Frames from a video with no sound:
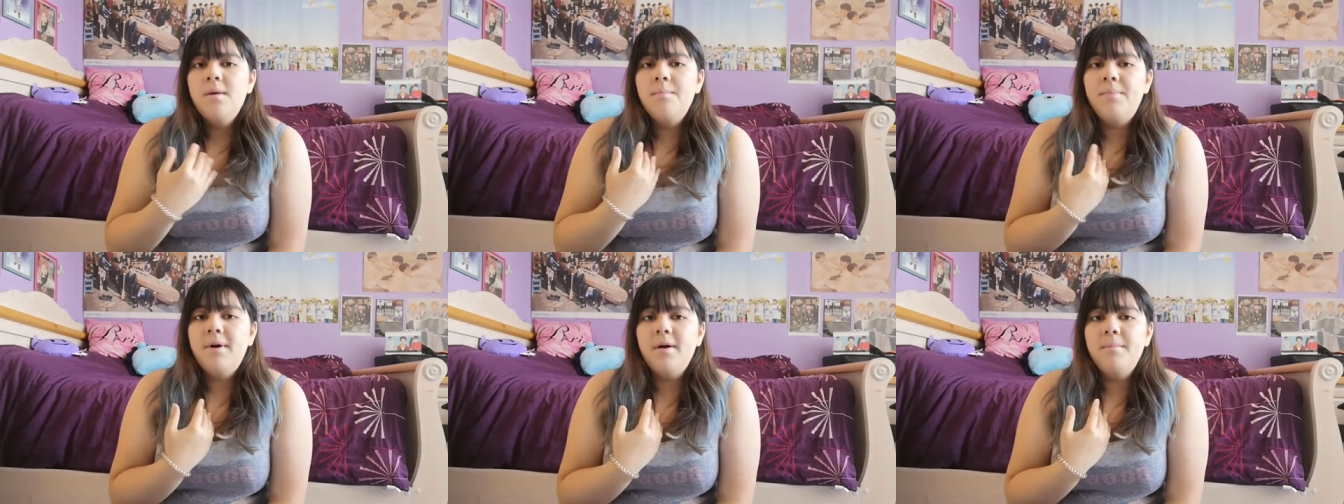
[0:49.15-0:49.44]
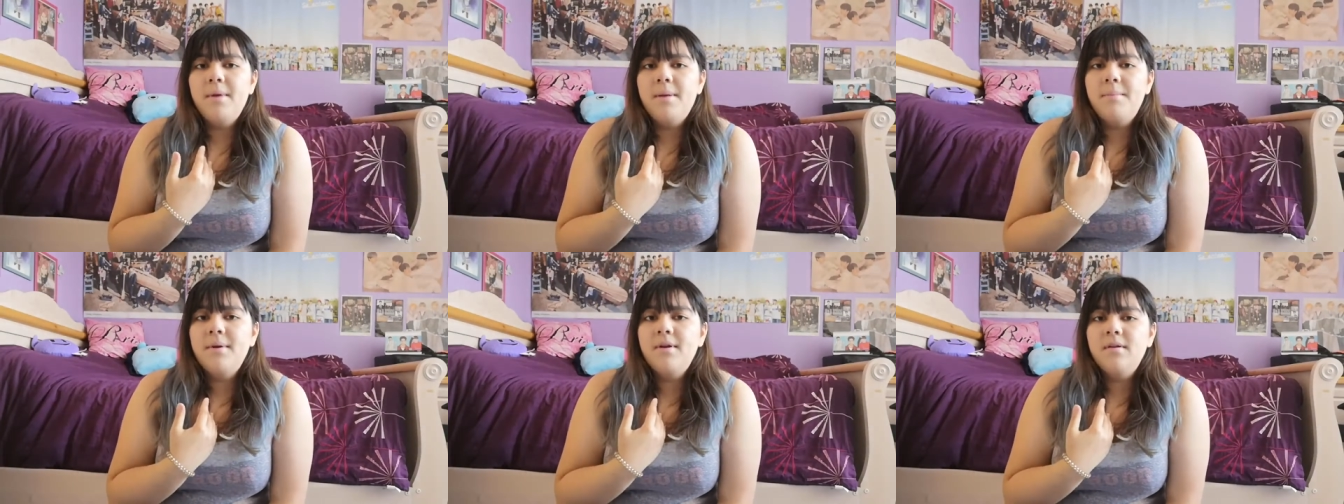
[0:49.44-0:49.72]

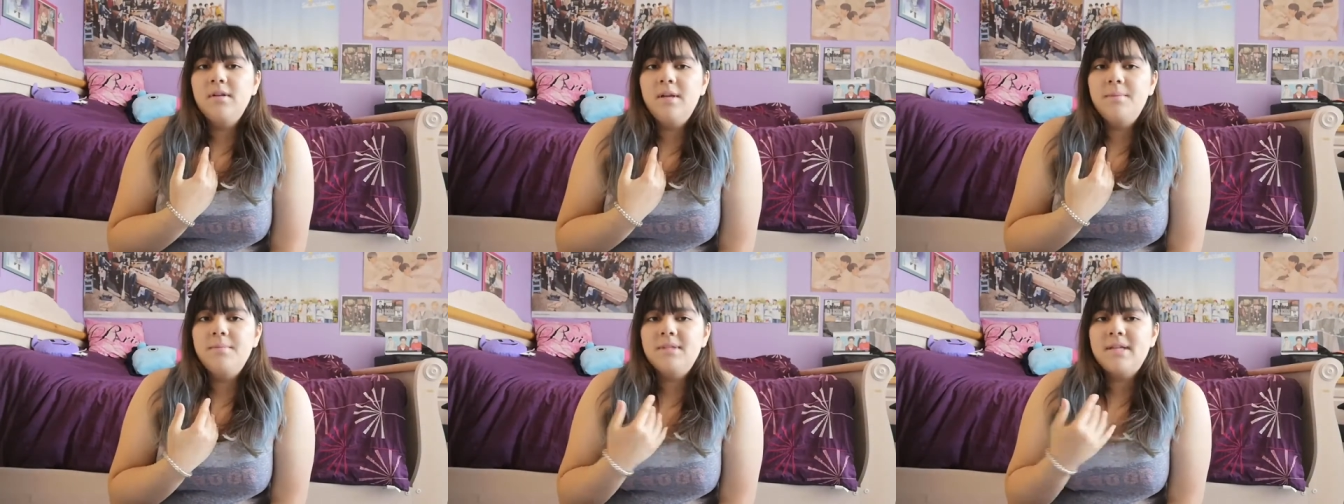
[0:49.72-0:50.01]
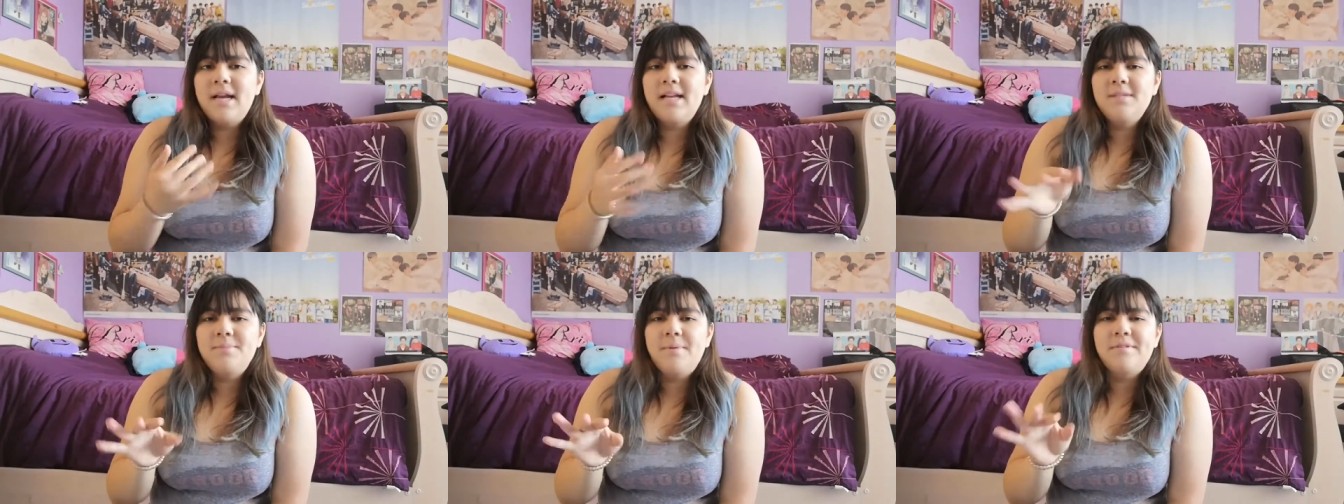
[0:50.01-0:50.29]
But my middle name is
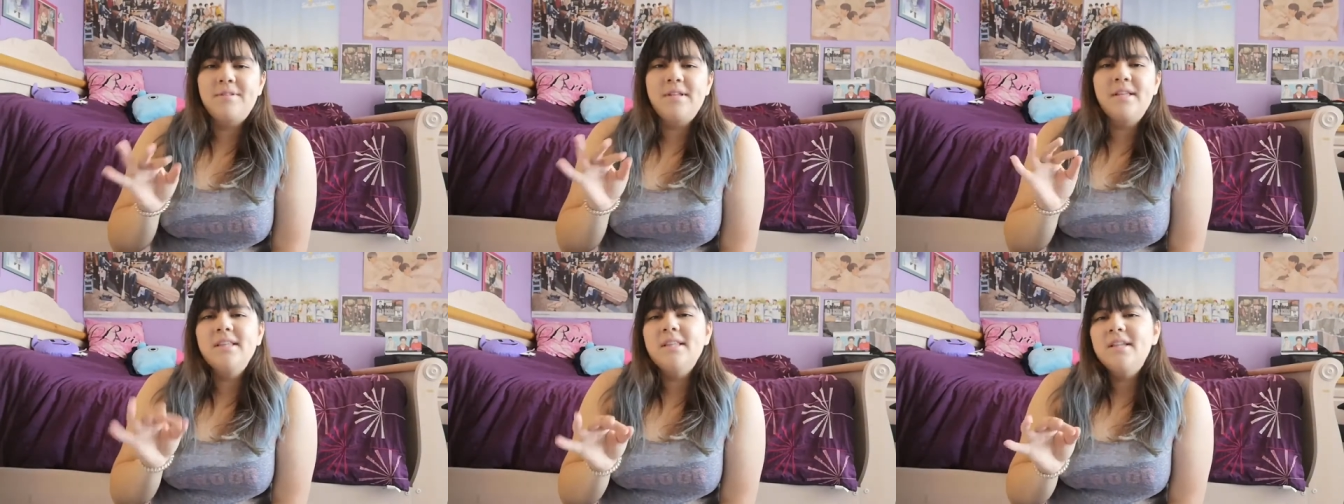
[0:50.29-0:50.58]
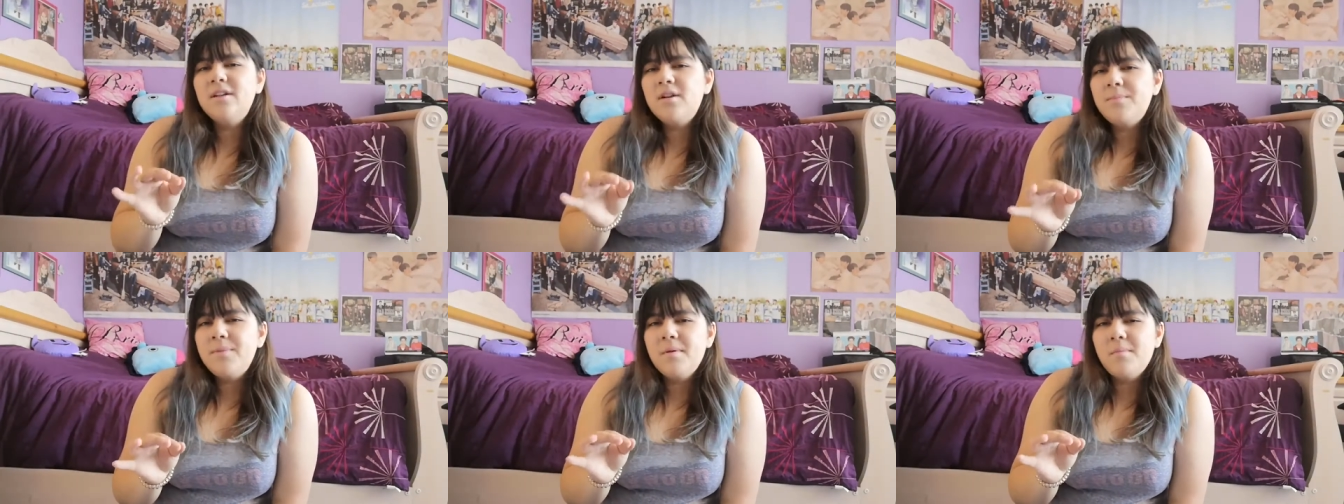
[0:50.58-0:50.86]
kind of spelled a
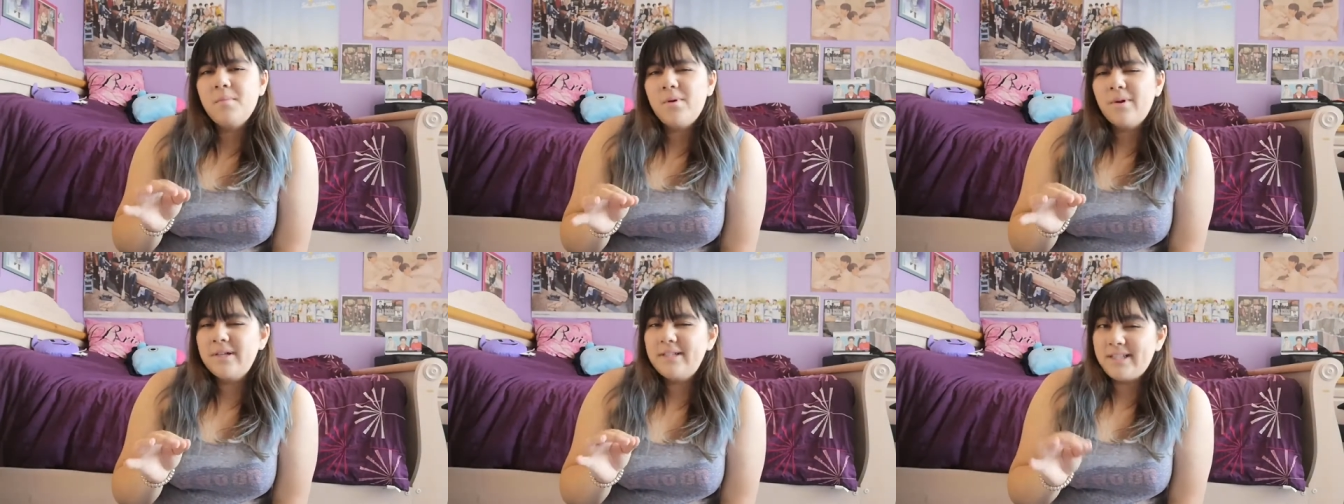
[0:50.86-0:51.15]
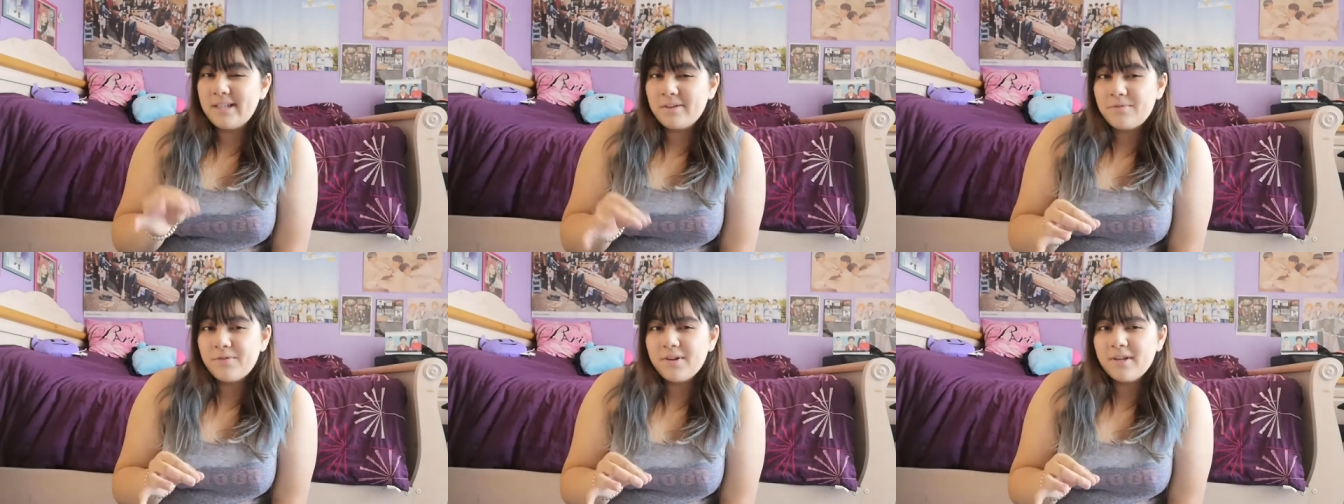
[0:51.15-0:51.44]
little bit more
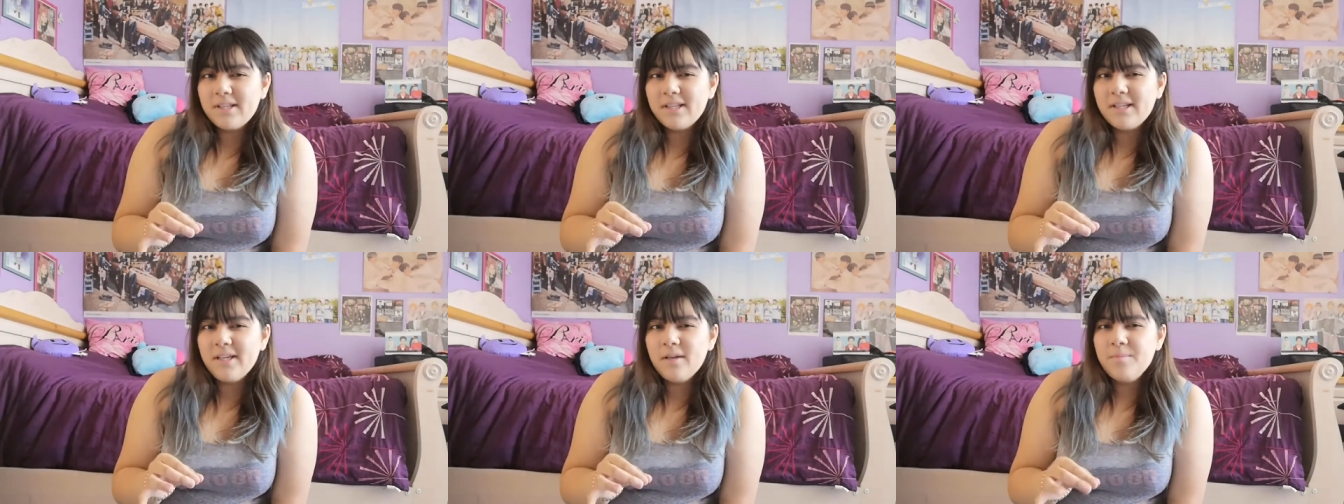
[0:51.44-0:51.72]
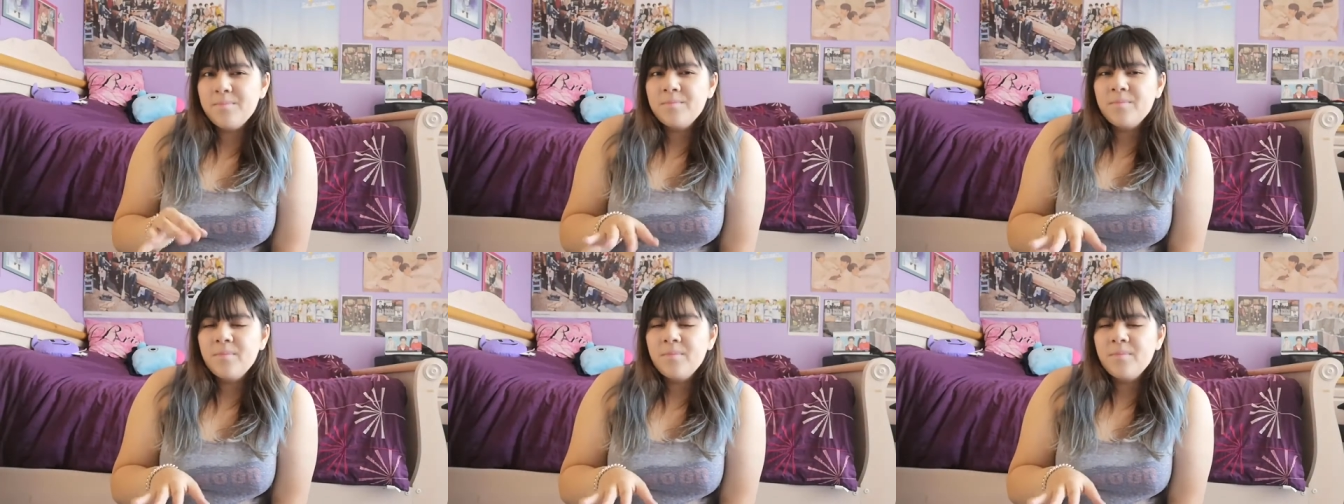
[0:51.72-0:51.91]
differently.